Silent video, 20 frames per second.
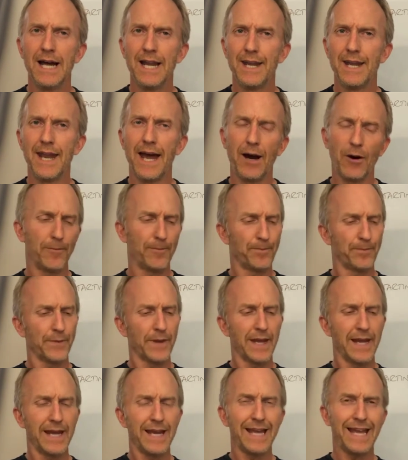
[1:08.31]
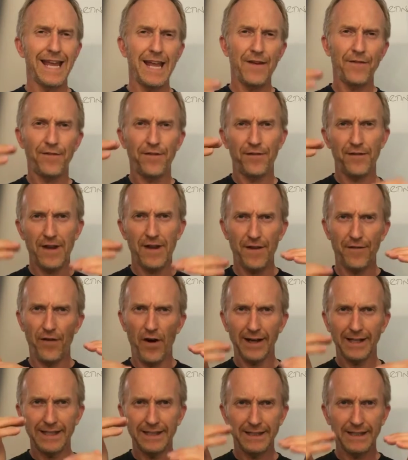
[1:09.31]
Now, if
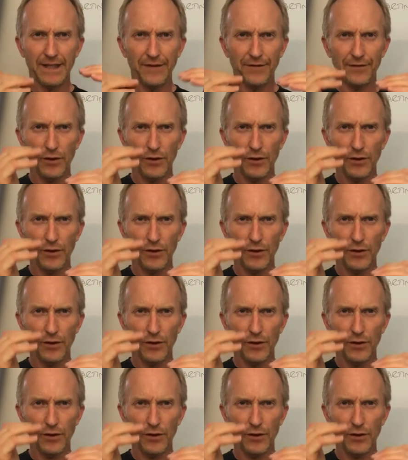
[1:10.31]
I can give